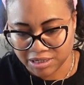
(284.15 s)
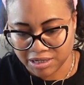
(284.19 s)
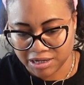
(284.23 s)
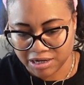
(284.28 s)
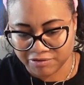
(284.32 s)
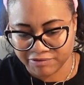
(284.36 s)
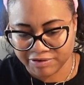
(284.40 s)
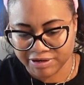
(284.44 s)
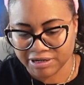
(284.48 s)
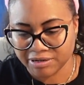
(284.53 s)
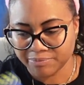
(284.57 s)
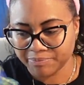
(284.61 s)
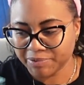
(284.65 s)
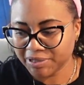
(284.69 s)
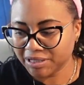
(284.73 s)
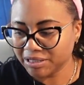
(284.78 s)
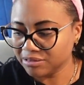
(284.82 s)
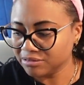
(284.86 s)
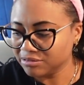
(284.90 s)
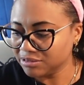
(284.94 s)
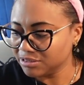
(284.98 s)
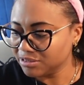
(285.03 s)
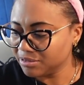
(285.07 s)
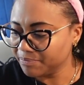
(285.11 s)
I'd rather be
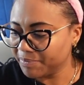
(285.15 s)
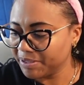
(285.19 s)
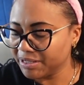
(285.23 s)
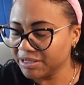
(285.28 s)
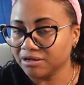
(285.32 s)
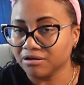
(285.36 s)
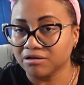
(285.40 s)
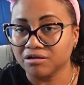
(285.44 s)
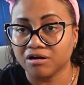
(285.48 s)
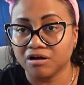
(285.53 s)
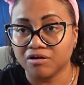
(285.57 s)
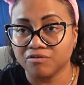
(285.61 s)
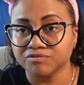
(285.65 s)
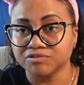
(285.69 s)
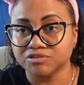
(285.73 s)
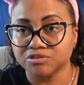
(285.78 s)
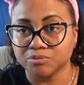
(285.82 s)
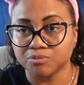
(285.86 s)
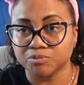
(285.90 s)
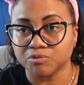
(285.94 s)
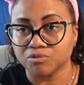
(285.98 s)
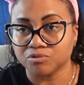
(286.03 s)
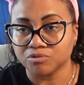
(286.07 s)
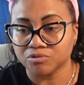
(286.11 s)
a little big
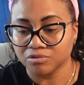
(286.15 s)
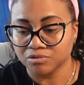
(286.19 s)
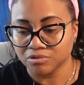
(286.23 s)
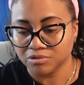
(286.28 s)
uncomfortable